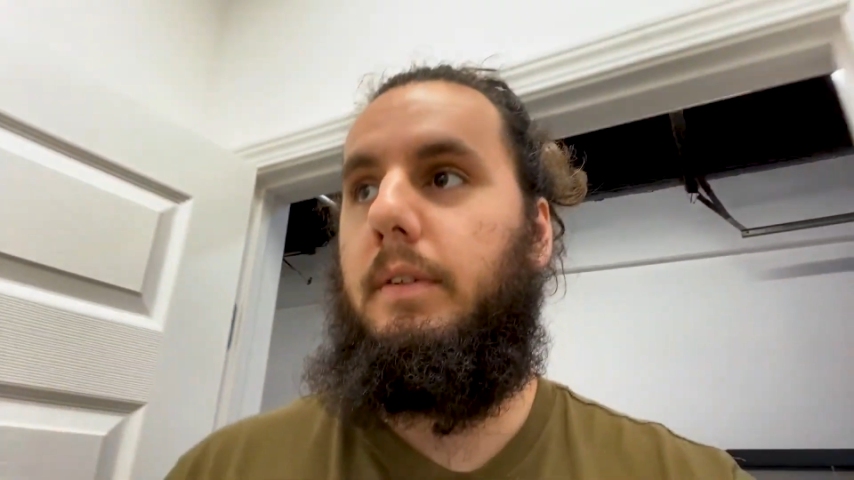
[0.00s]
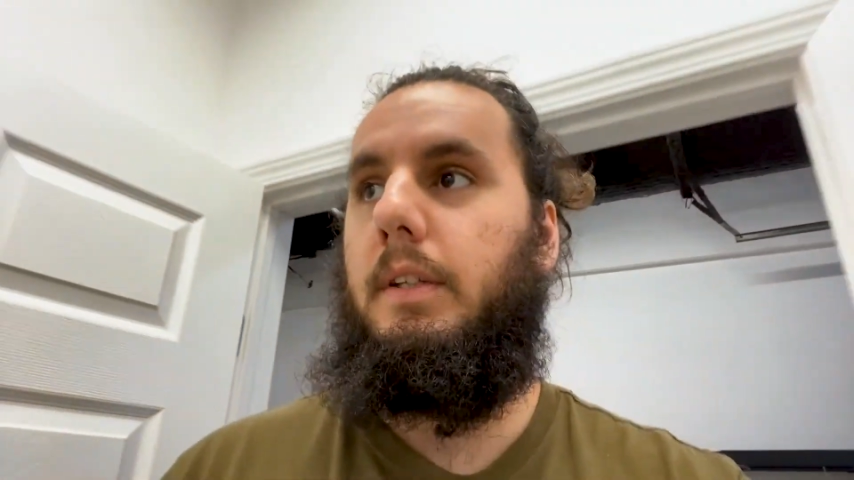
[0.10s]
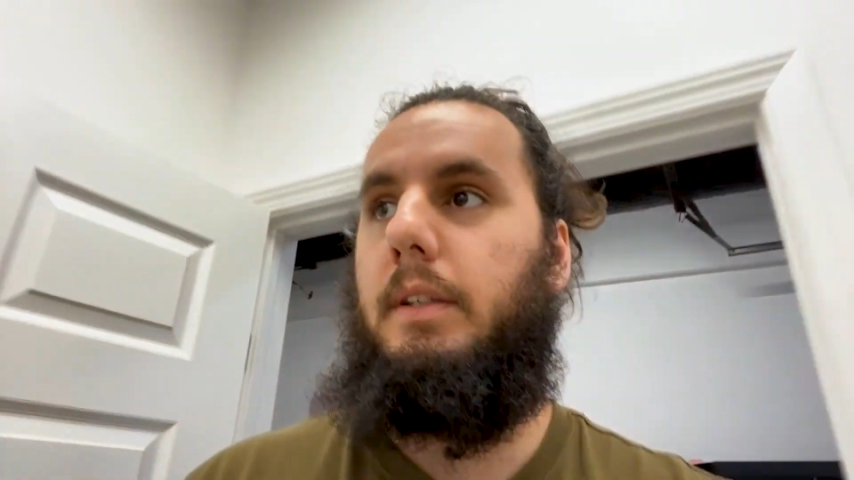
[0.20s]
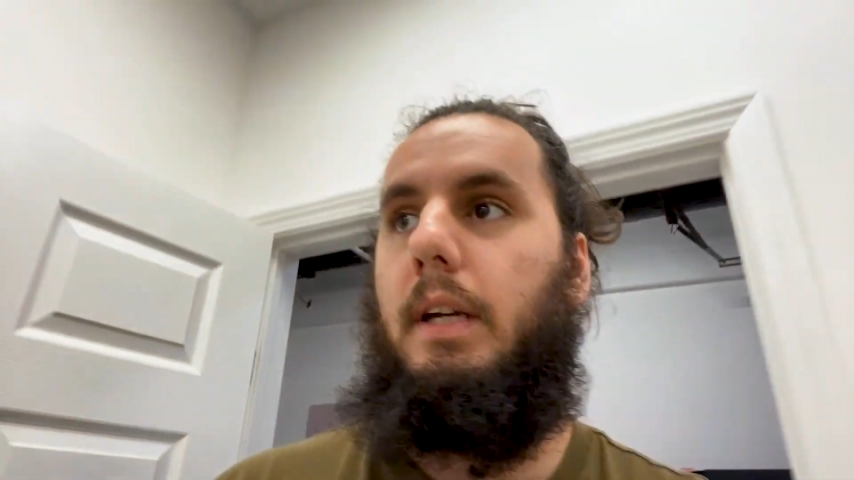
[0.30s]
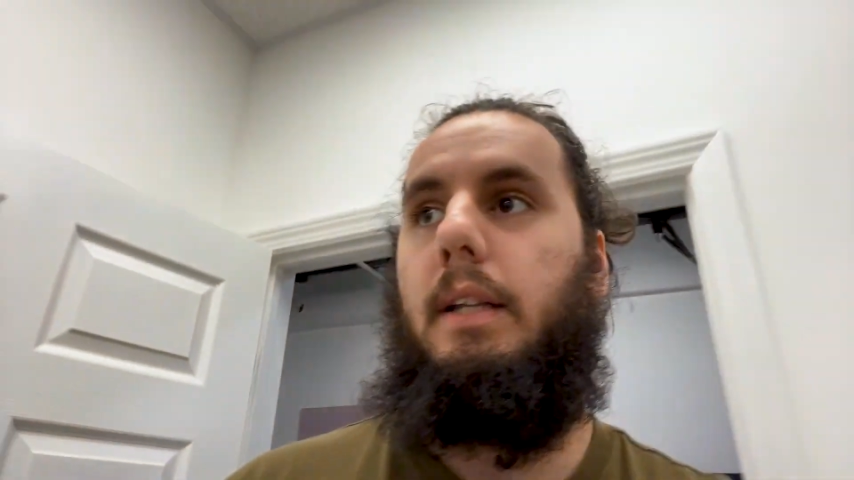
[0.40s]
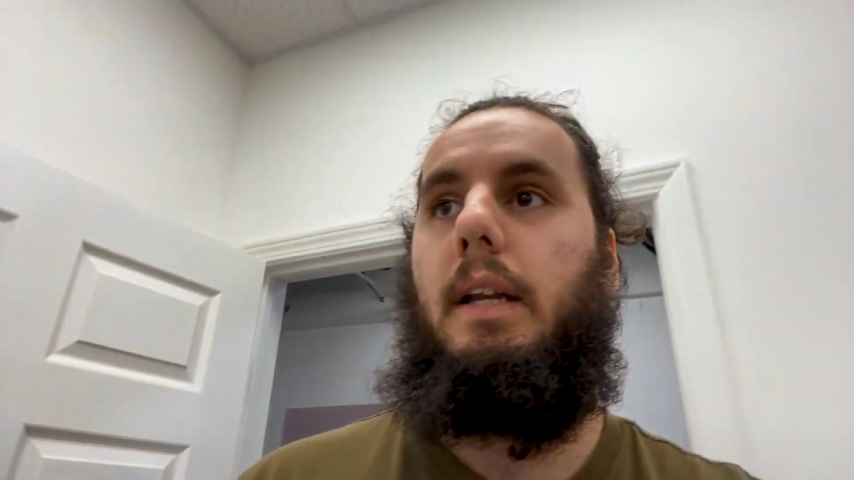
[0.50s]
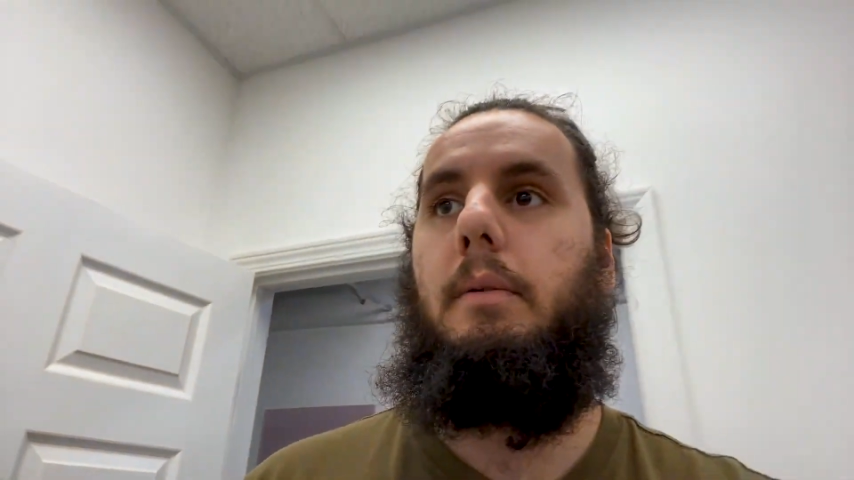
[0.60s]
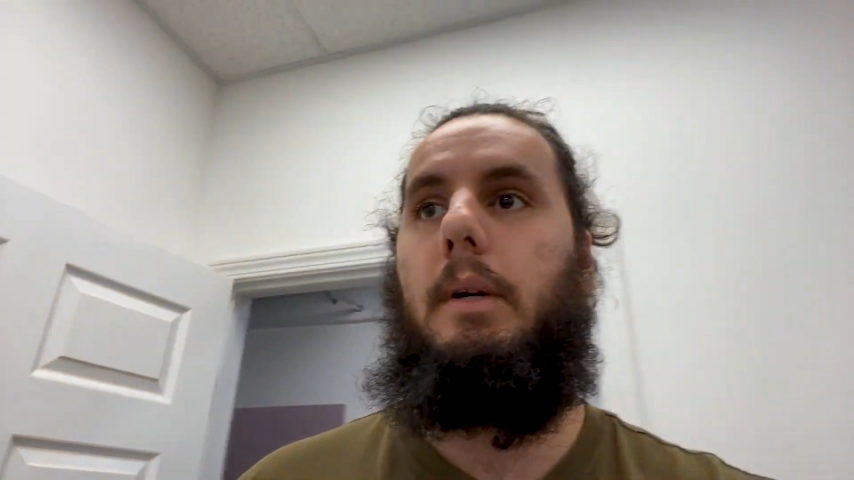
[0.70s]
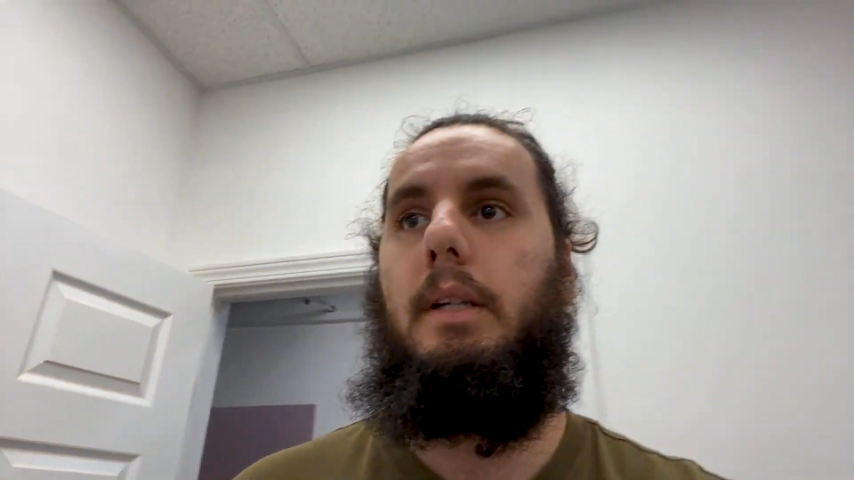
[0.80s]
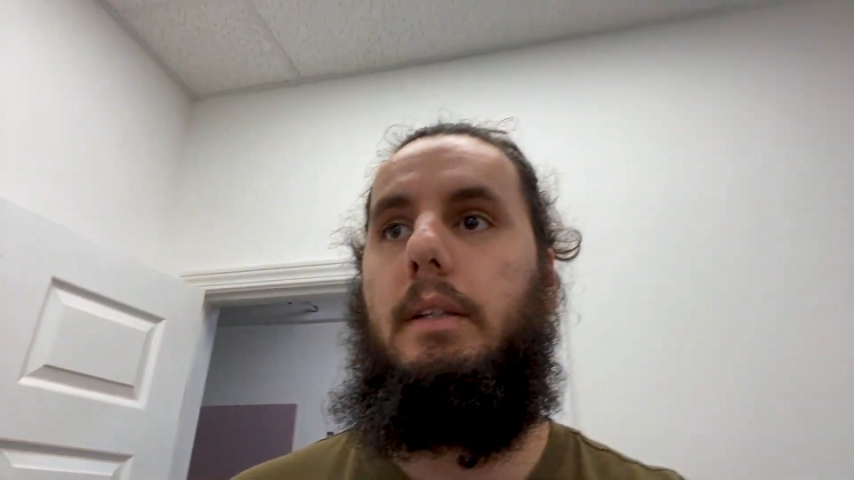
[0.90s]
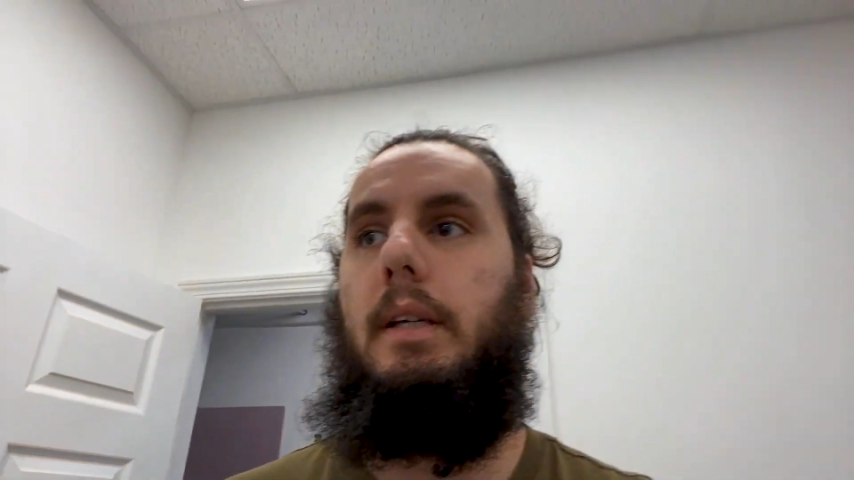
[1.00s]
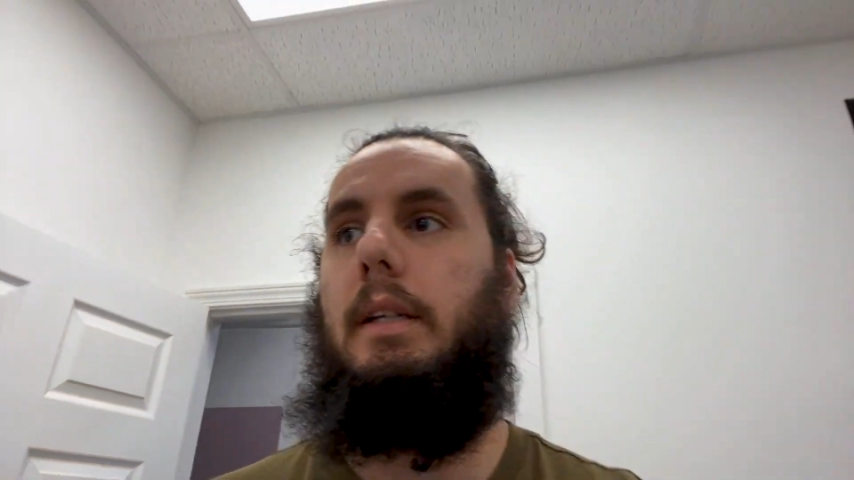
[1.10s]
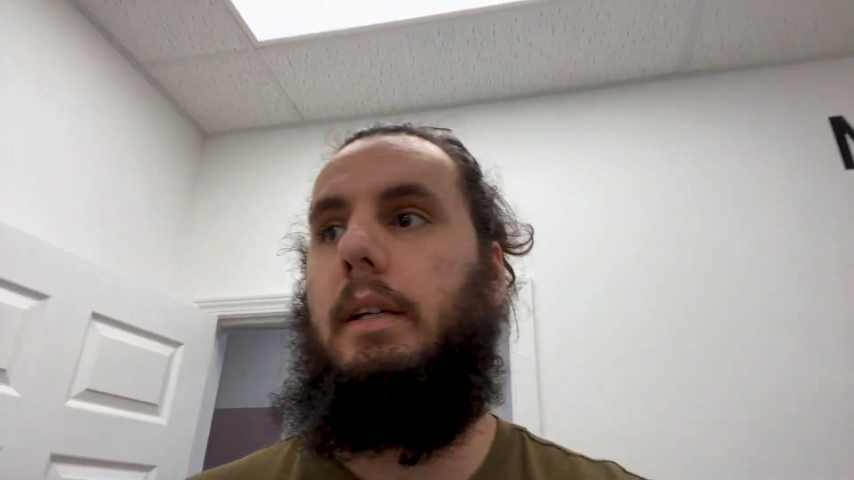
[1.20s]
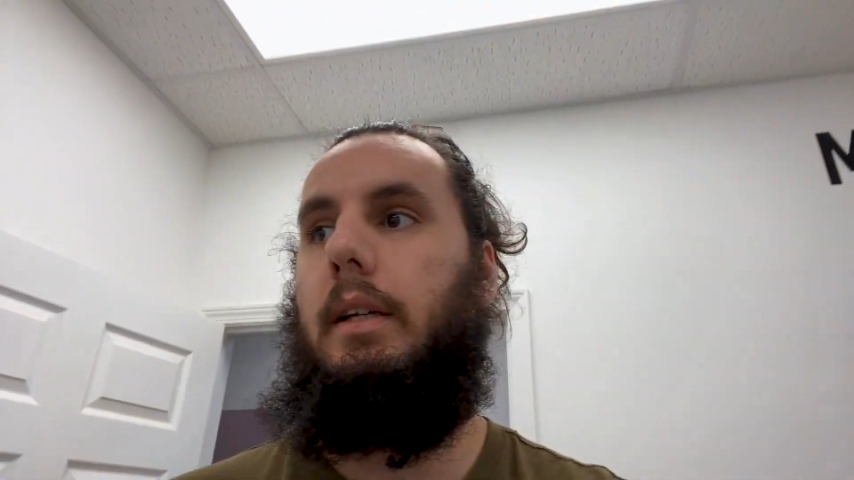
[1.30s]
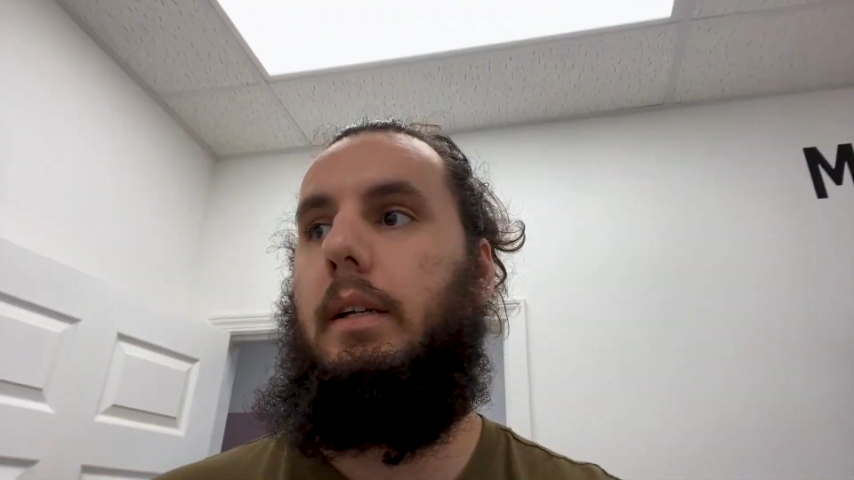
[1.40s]
done today that I wanted to
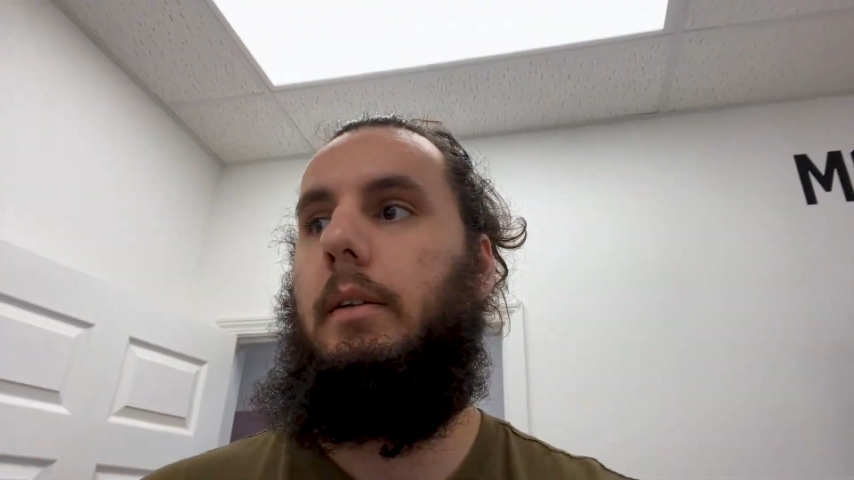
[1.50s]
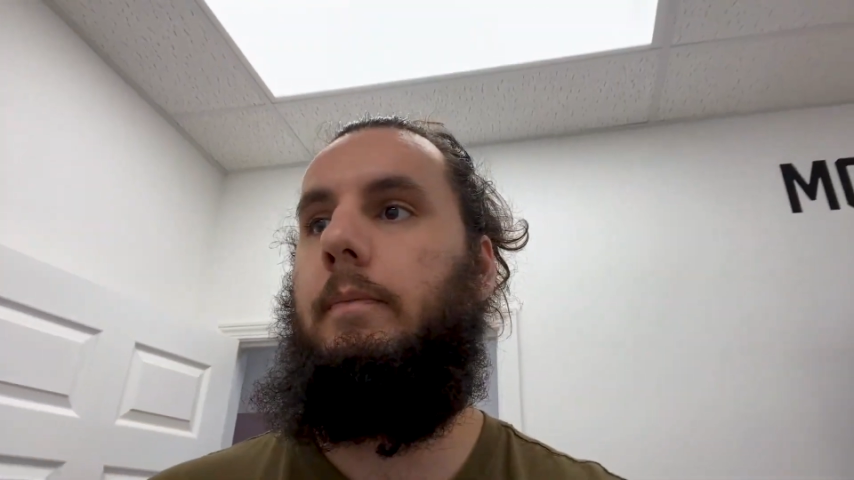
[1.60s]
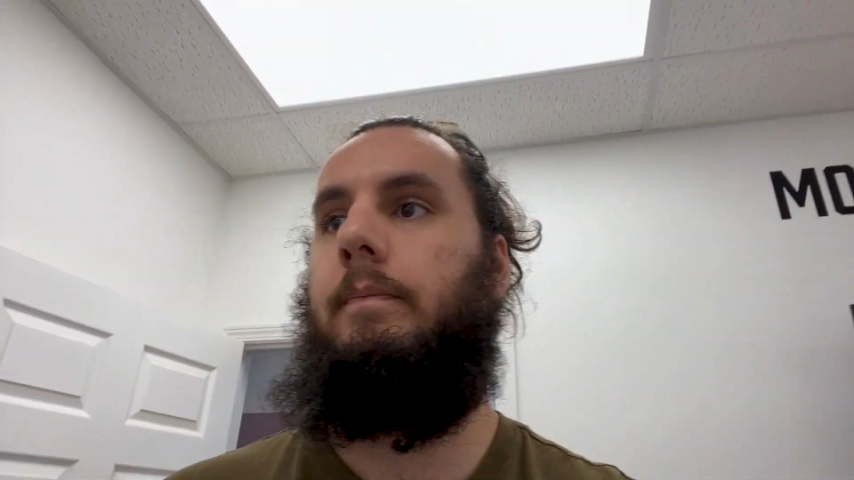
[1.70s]
get done.